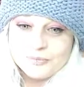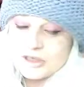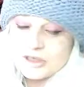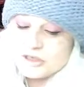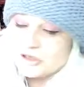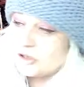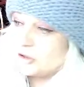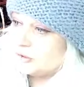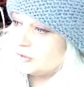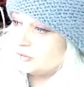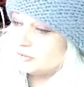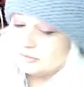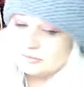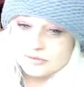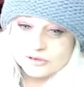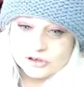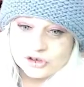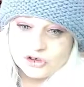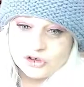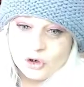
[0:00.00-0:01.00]

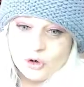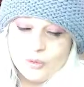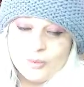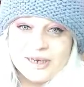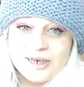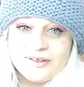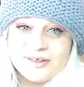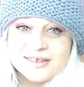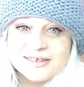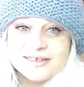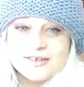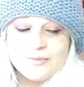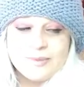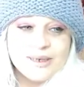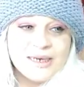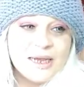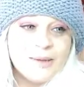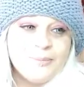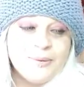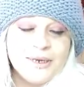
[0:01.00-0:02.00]
So many things have
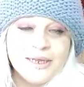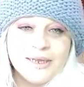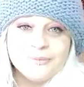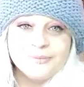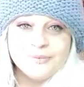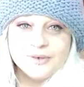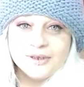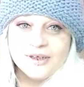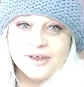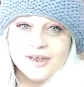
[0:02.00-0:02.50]
been happening.